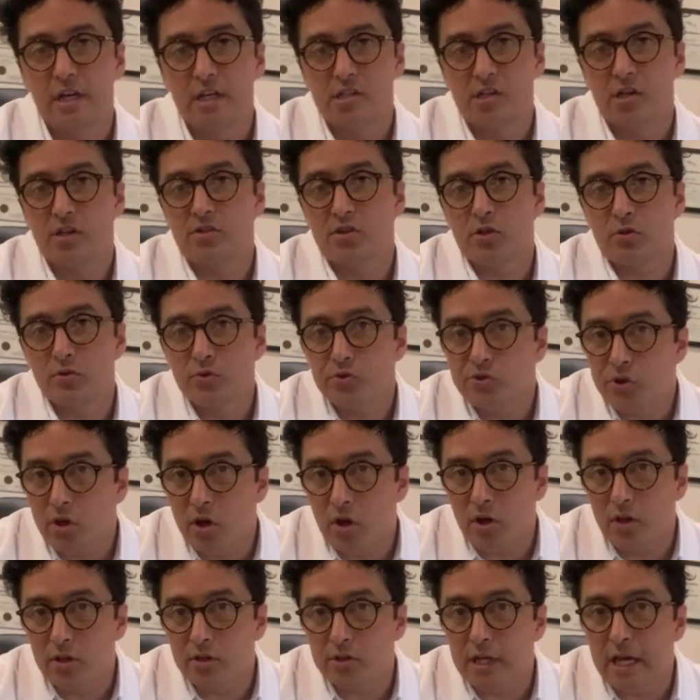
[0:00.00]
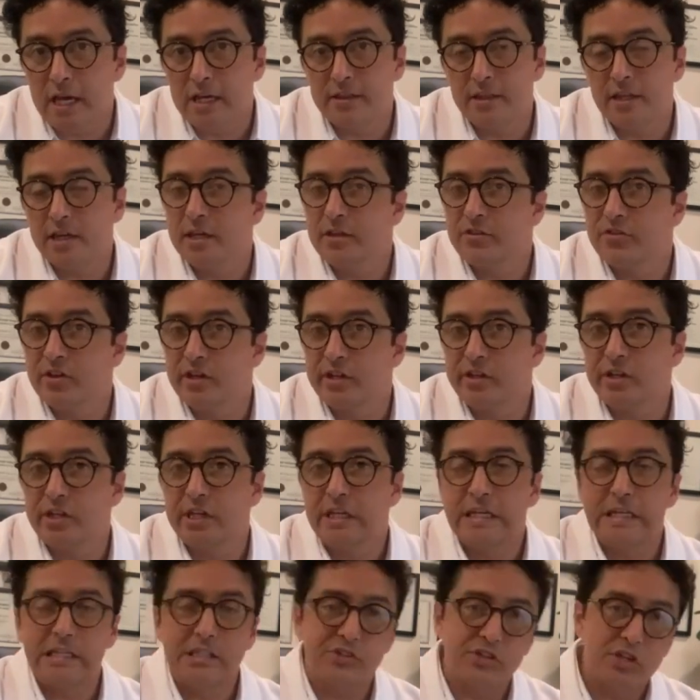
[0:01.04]
So as a result, I think that
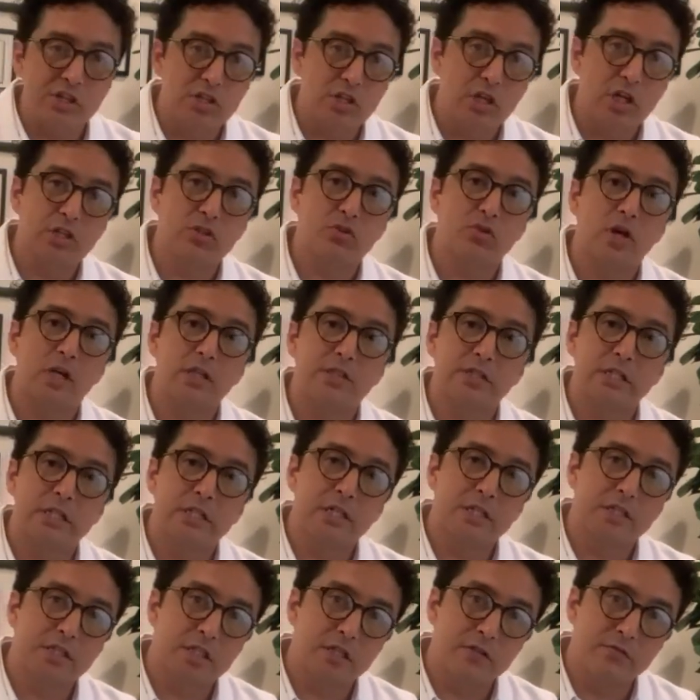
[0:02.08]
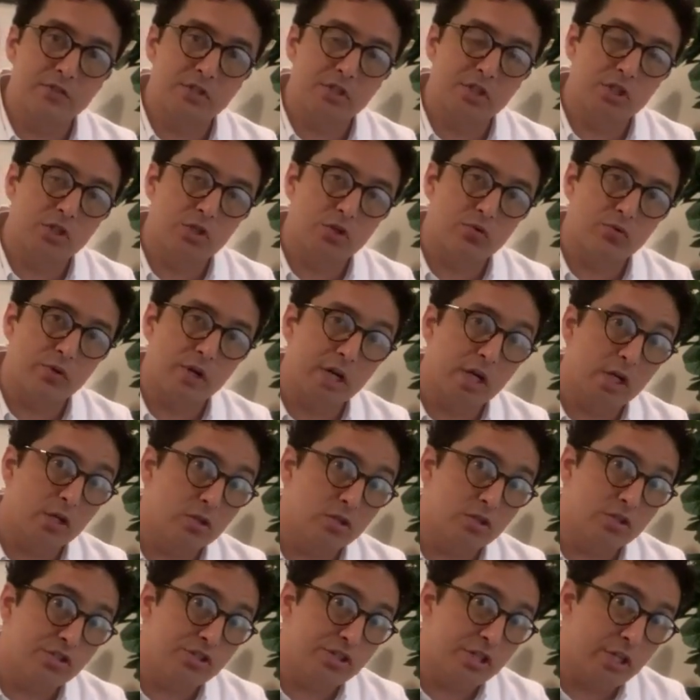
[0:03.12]
is another alternative to your
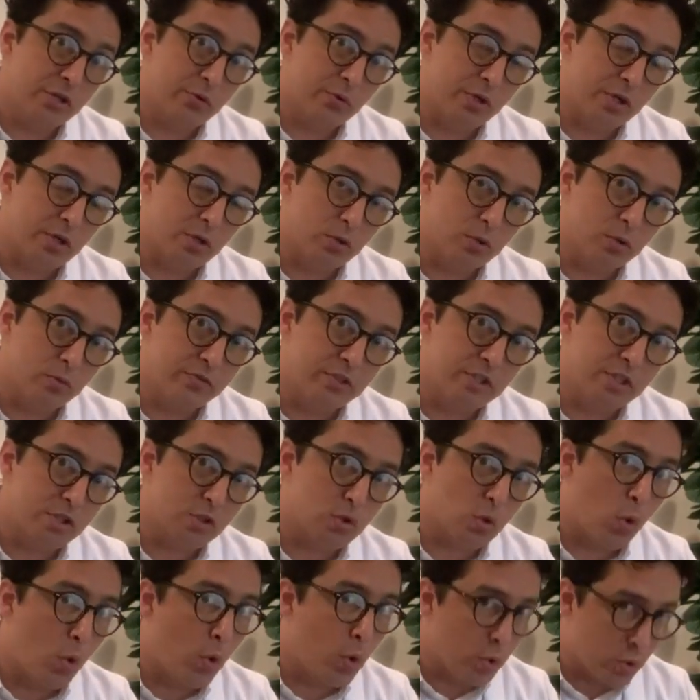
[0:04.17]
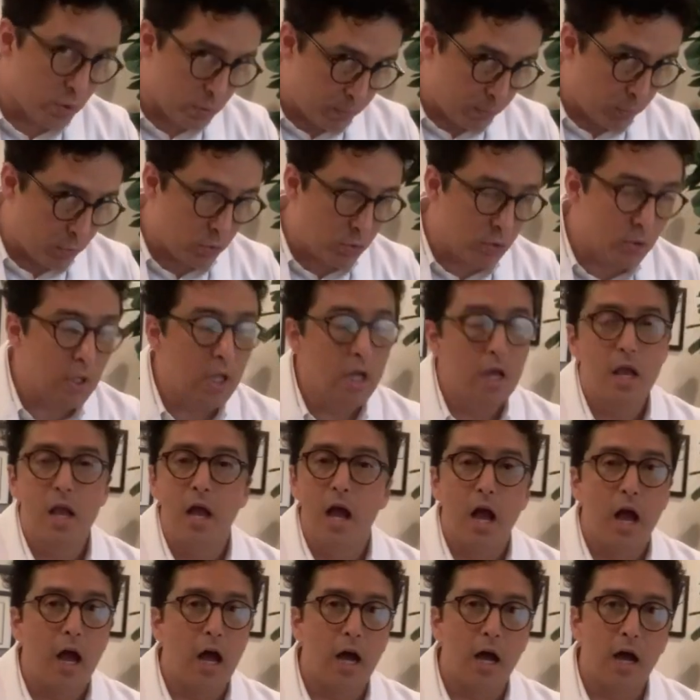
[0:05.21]
regular cereal, which is horrible,
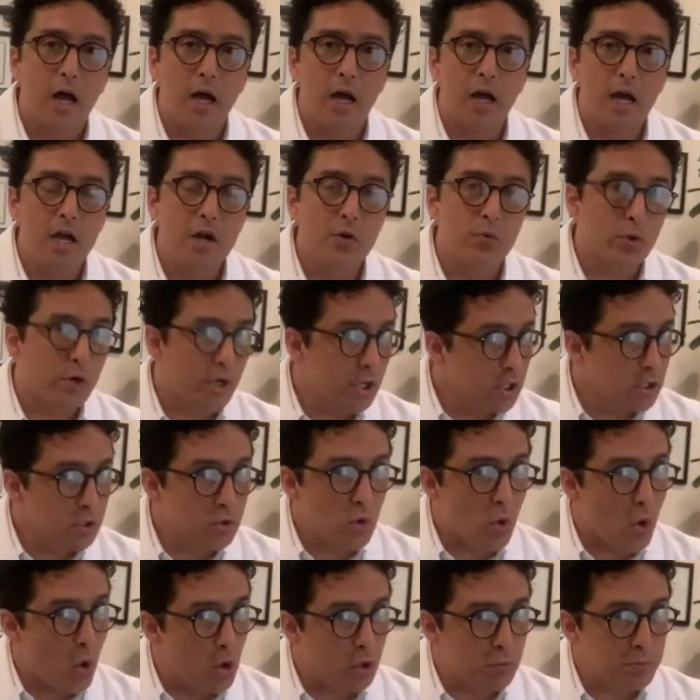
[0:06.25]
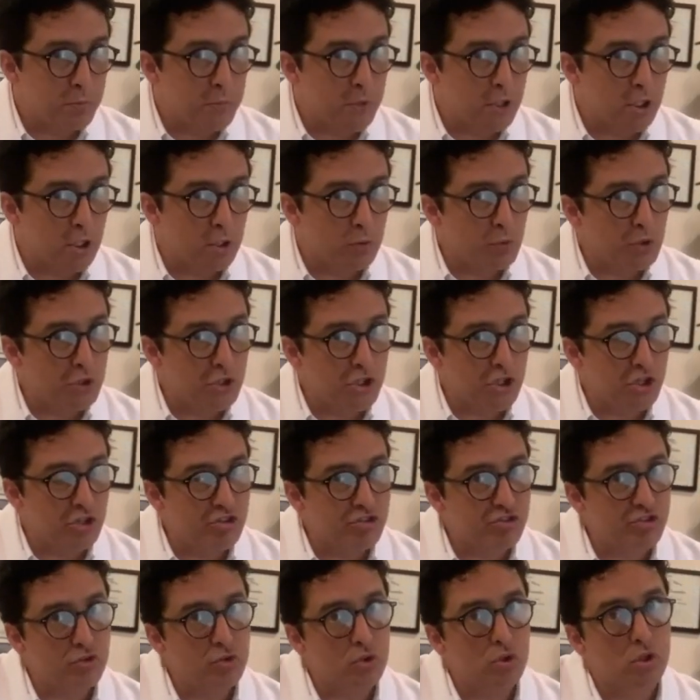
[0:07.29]
and regular oatmeal, which
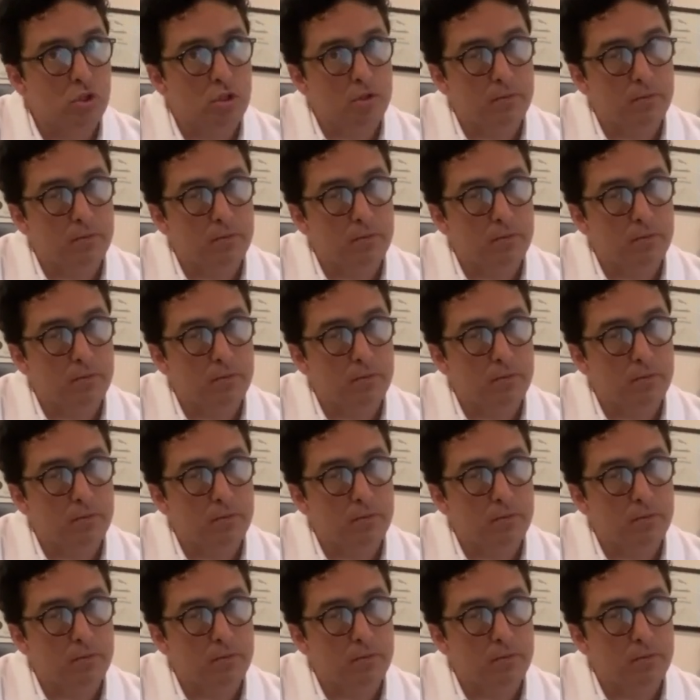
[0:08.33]
is